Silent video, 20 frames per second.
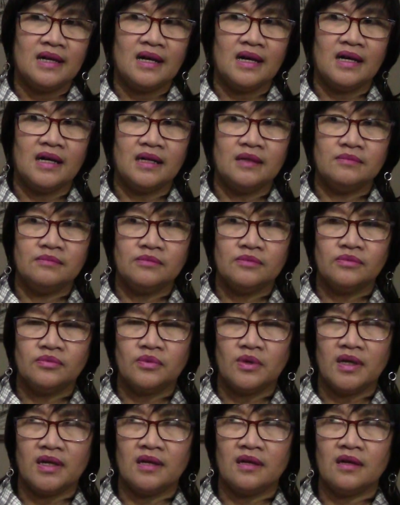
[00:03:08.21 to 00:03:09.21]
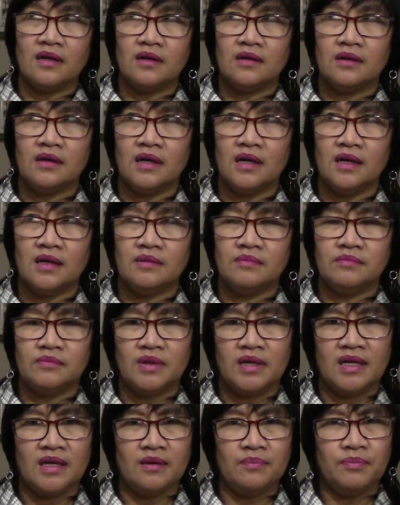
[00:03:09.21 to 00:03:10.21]
Um, we um,
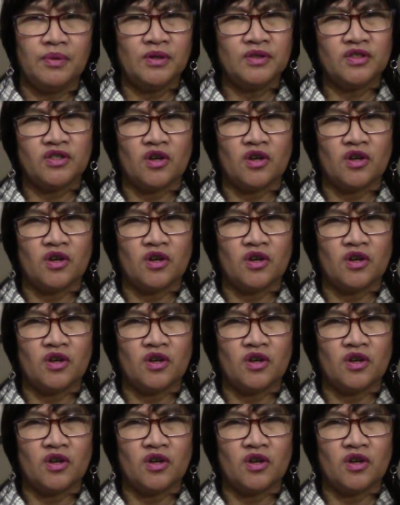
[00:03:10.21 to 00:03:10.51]
he puts